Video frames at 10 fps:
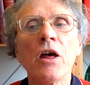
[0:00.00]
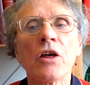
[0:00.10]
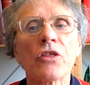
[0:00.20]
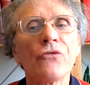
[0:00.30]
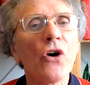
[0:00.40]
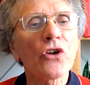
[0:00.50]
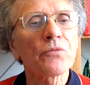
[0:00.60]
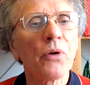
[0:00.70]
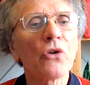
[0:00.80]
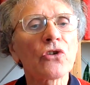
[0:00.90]
The
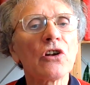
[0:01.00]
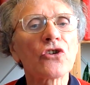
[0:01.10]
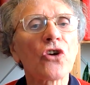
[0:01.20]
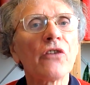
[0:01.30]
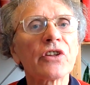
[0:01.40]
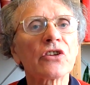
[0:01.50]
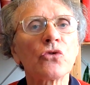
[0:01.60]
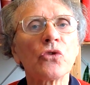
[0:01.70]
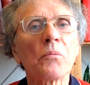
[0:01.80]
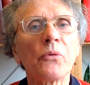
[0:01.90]
first postal service
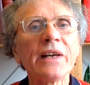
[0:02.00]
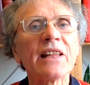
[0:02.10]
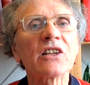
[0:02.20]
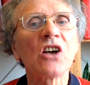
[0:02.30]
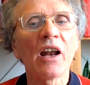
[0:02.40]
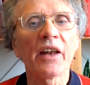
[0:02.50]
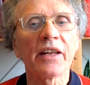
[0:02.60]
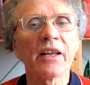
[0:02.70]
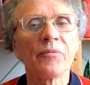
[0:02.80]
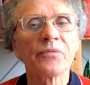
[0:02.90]
to the British
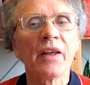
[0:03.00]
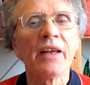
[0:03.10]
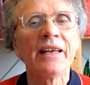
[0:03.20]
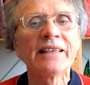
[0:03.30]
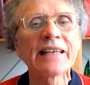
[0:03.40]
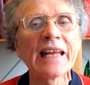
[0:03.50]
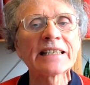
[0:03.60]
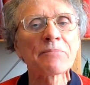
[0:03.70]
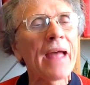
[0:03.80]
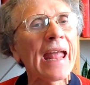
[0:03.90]
colony dates
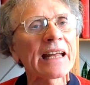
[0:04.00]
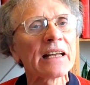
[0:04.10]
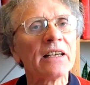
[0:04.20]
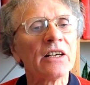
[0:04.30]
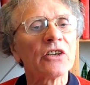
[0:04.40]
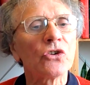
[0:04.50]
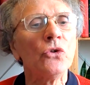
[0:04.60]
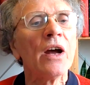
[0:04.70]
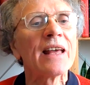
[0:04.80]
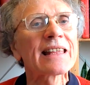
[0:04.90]
back
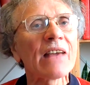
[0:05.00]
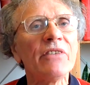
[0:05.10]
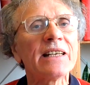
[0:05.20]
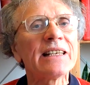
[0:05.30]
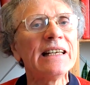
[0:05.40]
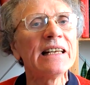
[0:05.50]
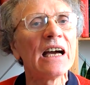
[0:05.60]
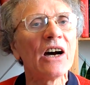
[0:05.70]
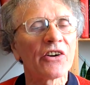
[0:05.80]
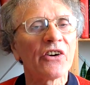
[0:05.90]
to
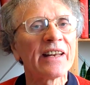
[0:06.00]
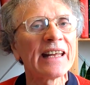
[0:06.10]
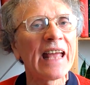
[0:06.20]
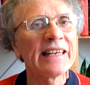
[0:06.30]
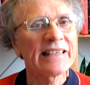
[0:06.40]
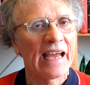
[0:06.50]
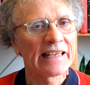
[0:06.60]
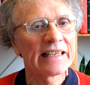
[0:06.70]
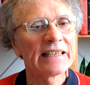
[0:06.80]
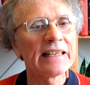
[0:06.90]

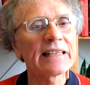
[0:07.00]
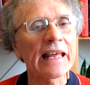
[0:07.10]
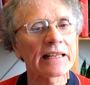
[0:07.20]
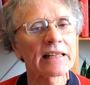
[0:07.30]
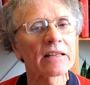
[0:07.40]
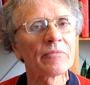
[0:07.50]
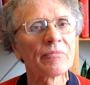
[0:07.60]
1796.